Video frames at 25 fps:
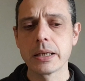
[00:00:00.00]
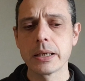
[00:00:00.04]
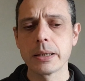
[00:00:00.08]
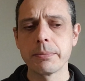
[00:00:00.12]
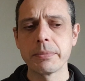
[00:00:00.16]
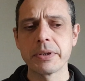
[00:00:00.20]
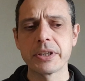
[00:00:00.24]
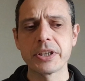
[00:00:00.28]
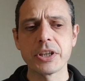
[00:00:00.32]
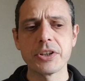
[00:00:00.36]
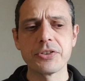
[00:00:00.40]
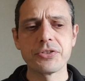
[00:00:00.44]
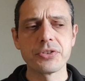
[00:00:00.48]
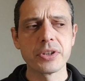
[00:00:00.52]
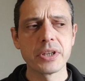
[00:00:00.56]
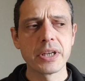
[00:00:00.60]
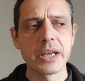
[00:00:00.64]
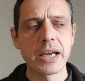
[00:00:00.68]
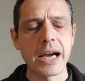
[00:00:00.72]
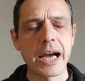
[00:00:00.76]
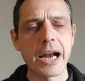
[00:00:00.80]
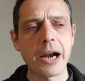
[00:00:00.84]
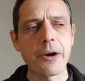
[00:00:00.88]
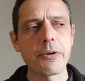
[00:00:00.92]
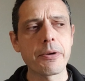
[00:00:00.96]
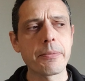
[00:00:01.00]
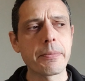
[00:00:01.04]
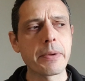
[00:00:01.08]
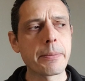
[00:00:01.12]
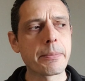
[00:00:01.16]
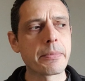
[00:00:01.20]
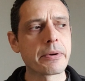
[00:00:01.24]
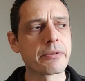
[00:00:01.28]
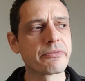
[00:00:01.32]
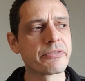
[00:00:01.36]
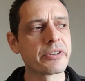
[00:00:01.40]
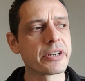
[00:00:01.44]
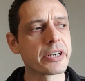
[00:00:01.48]
Because I
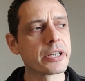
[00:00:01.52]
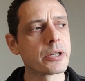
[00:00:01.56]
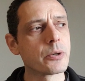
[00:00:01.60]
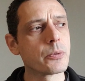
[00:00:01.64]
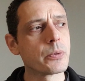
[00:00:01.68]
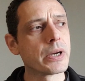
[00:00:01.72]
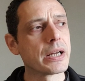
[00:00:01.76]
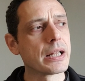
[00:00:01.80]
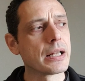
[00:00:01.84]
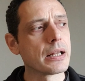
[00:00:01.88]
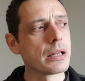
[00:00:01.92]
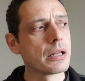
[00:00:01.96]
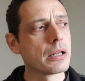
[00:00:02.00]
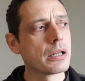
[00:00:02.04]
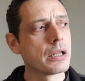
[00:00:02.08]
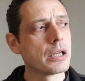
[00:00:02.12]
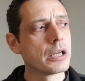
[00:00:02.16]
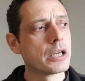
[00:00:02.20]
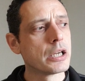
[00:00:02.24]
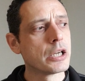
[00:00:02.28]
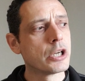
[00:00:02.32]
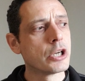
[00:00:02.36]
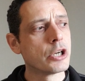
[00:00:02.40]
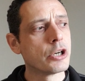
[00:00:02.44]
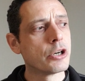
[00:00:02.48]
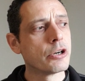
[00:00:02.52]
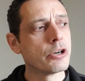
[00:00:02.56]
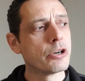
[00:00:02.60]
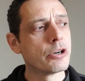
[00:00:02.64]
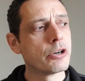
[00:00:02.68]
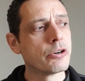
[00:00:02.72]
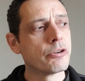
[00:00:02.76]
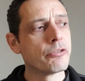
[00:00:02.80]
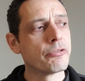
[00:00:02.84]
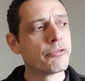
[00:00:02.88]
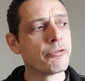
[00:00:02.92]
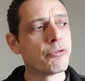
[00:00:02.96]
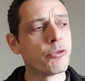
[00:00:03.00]
remember very well
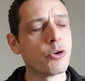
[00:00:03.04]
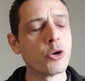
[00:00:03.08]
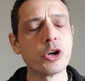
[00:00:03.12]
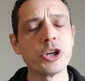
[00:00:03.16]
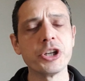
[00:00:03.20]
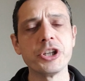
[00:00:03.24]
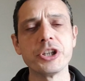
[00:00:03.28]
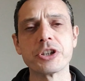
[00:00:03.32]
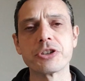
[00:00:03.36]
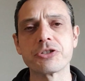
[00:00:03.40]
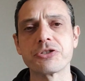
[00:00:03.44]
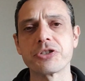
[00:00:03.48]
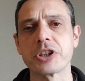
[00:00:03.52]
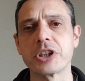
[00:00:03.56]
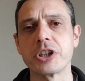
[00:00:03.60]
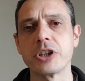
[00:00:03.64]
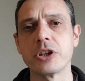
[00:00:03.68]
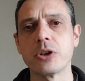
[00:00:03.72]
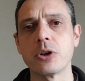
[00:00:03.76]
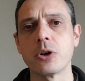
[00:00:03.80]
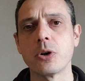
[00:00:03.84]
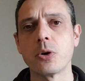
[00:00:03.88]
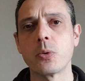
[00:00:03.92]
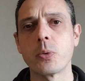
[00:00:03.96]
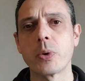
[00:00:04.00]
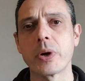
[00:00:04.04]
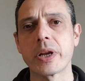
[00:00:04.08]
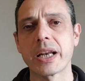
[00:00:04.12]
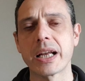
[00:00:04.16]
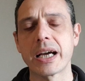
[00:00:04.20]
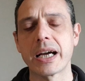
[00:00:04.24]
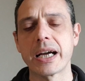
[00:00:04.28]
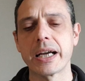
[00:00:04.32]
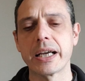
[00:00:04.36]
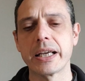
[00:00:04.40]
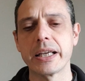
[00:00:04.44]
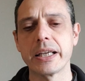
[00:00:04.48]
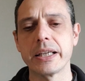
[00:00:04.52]
4 years ago when
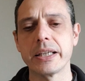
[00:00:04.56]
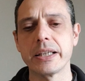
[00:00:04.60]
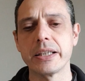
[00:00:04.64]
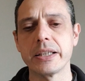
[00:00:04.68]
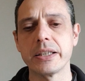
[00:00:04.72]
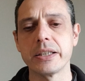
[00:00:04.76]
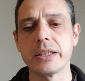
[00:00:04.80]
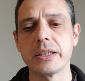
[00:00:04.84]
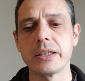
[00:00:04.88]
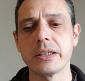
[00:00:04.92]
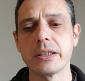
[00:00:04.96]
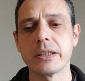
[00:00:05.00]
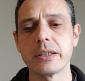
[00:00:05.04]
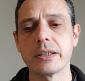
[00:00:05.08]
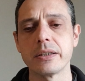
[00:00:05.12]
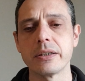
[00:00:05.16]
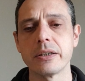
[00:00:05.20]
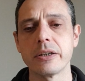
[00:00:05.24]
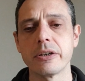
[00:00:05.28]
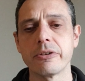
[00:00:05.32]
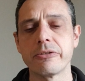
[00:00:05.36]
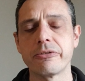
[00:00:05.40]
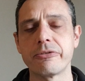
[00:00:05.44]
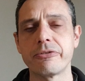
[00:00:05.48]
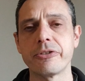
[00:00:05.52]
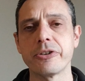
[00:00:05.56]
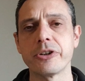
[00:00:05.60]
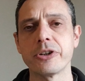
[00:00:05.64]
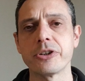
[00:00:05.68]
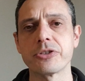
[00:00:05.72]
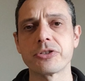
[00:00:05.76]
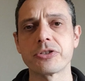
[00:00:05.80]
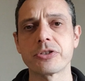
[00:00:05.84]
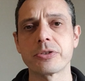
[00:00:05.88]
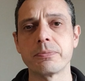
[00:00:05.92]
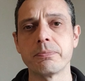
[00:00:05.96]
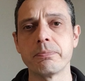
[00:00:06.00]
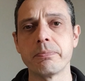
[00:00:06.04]
I
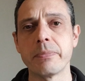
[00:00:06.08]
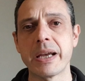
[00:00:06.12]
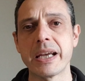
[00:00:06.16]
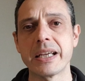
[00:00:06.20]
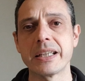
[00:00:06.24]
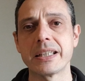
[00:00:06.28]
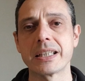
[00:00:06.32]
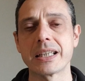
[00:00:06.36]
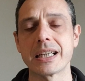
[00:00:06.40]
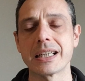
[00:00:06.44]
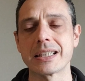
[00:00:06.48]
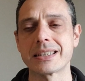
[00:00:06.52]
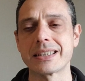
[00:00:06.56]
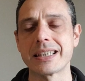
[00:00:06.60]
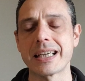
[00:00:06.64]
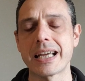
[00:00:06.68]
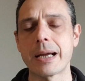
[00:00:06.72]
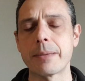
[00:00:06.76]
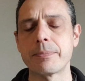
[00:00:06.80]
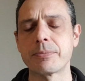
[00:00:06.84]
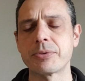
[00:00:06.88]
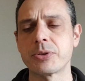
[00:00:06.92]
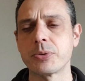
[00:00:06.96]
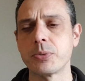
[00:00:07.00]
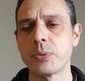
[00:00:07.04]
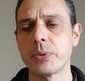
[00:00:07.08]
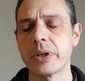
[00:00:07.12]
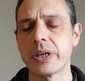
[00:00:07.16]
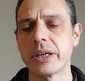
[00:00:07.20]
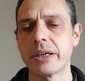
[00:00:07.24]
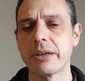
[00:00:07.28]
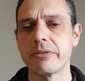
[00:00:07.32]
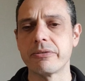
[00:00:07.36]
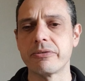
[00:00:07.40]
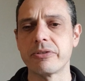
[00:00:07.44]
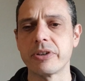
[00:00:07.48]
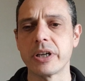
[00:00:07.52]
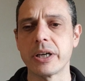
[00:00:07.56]
first made an attempt to
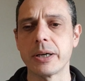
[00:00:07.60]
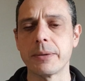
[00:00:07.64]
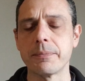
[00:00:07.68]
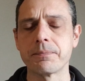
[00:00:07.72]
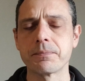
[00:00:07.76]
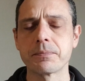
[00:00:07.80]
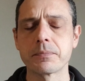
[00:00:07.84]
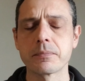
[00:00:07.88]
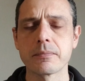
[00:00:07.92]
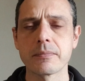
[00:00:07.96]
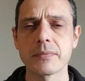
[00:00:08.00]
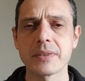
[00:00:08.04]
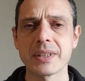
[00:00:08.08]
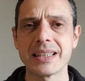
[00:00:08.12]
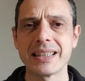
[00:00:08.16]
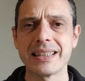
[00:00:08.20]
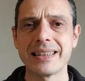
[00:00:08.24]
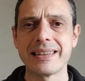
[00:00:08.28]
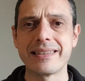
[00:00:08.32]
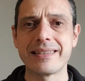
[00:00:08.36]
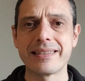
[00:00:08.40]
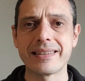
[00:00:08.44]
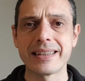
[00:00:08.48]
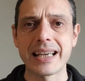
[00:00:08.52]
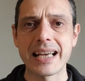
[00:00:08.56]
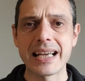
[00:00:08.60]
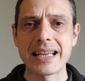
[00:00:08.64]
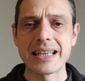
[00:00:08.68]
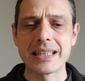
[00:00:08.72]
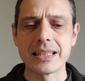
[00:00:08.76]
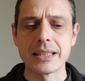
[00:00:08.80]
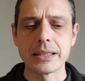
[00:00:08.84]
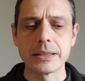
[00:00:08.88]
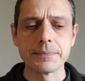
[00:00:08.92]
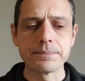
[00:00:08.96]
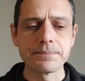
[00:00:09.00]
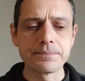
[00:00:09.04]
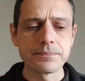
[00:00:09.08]
have
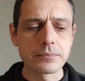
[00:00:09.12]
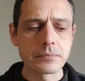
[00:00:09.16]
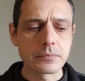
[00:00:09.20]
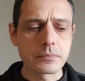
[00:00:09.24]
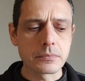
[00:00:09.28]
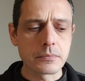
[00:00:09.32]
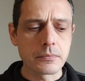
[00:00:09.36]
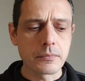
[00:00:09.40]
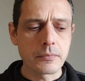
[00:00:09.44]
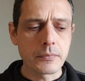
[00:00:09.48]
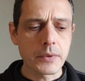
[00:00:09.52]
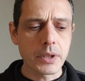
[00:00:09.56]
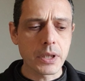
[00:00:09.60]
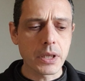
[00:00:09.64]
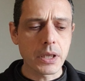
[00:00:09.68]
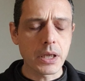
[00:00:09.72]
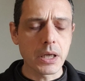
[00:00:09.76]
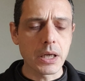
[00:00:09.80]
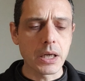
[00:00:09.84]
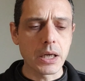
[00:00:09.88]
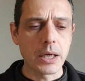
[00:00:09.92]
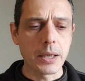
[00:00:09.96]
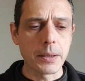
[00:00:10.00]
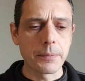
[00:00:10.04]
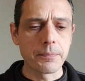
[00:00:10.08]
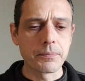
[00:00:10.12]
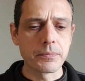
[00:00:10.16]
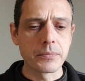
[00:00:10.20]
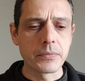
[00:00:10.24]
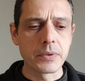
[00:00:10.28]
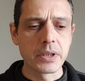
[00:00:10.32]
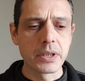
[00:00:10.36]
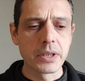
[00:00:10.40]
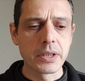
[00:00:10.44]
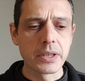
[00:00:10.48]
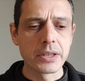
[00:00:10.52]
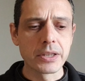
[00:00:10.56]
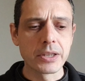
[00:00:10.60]
Zen.
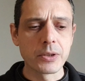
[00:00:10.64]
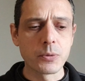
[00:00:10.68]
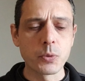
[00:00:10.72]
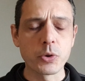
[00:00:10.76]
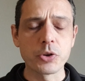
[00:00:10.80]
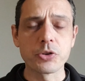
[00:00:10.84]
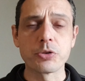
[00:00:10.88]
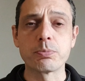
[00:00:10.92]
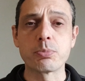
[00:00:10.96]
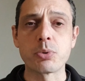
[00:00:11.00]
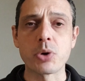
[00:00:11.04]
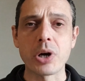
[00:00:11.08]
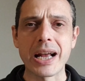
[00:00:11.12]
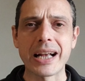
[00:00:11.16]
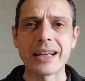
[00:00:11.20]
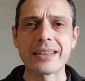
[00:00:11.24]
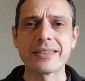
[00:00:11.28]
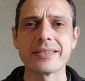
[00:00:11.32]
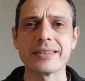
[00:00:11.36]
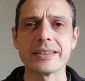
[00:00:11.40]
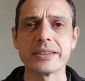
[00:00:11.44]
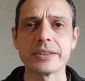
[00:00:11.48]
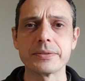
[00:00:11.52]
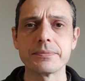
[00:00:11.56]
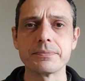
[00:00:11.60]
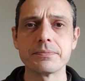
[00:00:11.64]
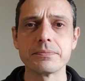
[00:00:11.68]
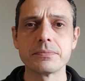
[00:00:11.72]
There was Brexit.